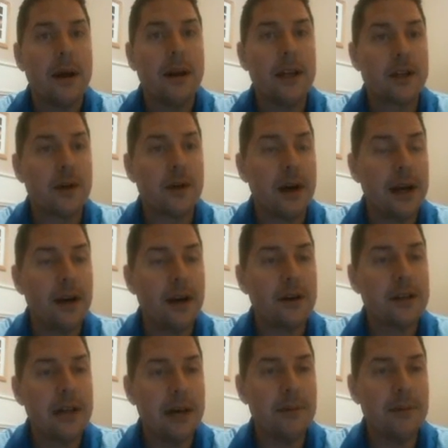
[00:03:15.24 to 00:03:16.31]
This right here,
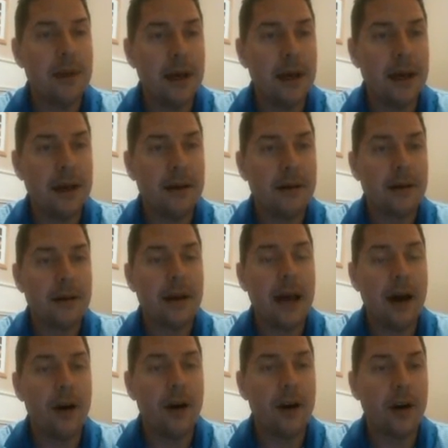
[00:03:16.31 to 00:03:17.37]
same thing,
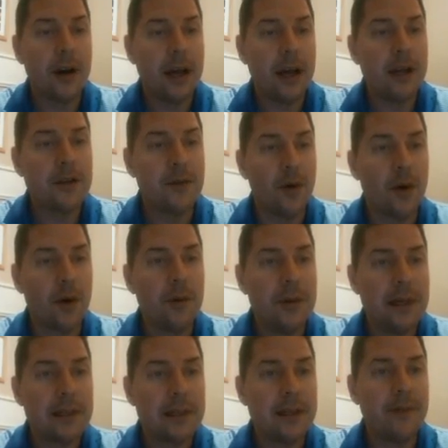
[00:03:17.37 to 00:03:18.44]
how hurricanes form.
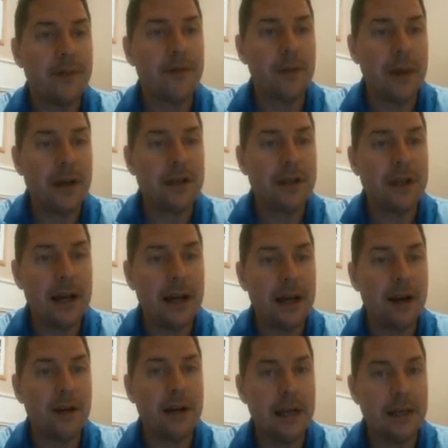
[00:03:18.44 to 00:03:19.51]
This information
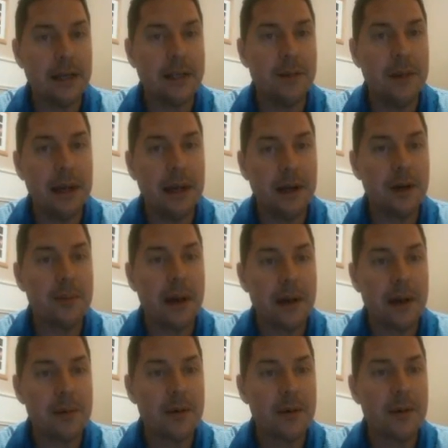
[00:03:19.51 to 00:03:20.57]
here needs to be in your
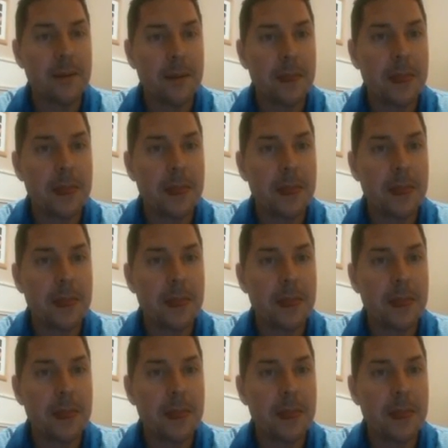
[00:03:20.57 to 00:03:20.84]
paper.